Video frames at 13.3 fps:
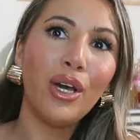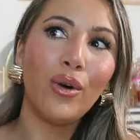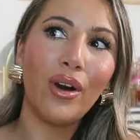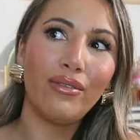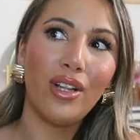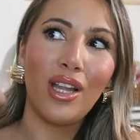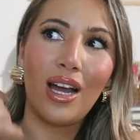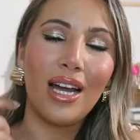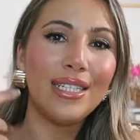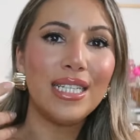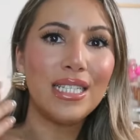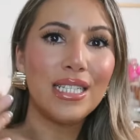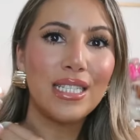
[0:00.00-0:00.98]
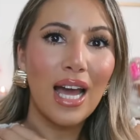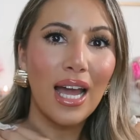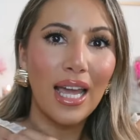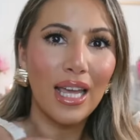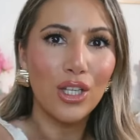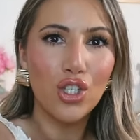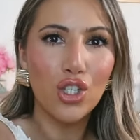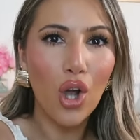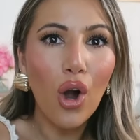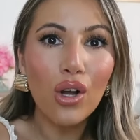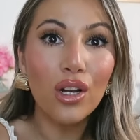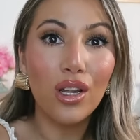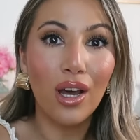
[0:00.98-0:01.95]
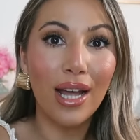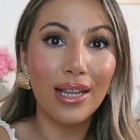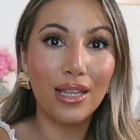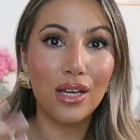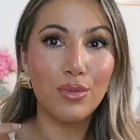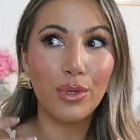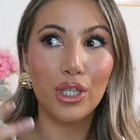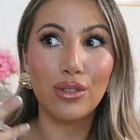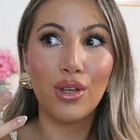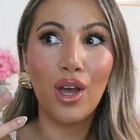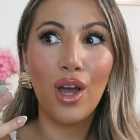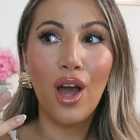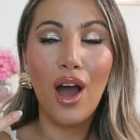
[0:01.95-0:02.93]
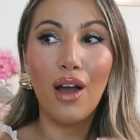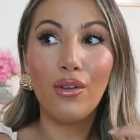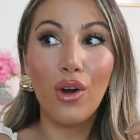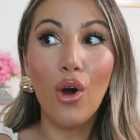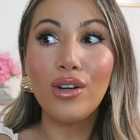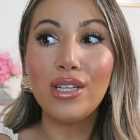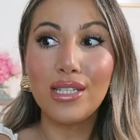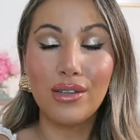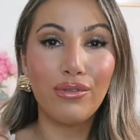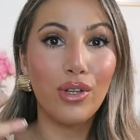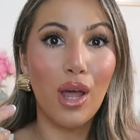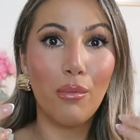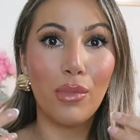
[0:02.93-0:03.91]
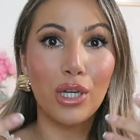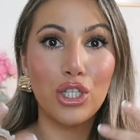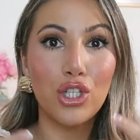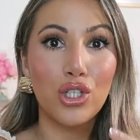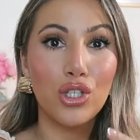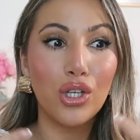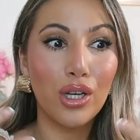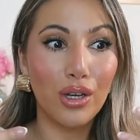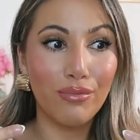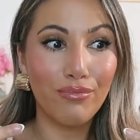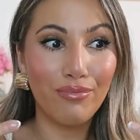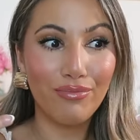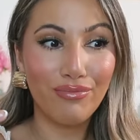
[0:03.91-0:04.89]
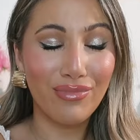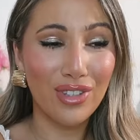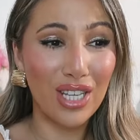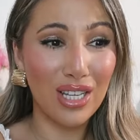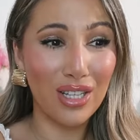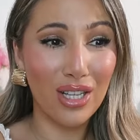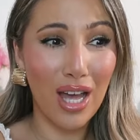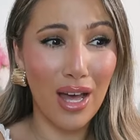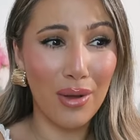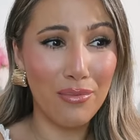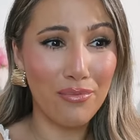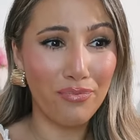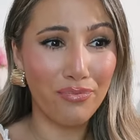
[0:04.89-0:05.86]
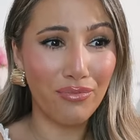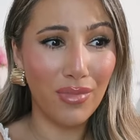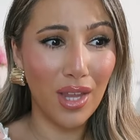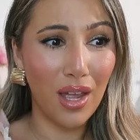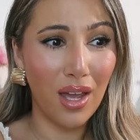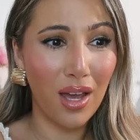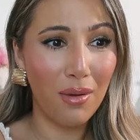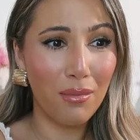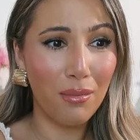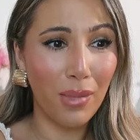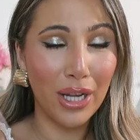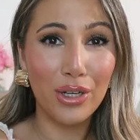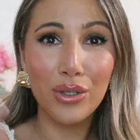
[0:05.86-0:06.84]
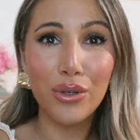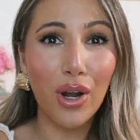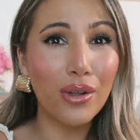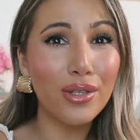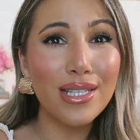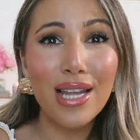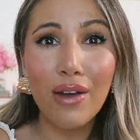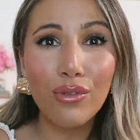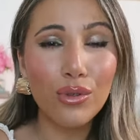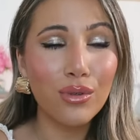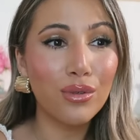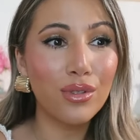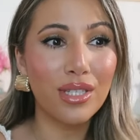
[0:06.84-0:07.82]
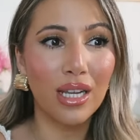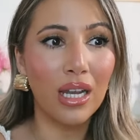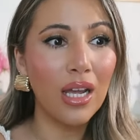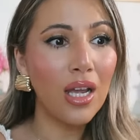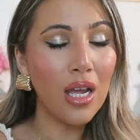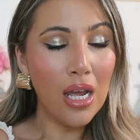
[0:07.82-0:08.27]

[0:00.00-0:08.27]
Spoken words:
meal, I felt like I needed to eat chocolate, and that's because honestly, I feel like my sugar, my glucose levels and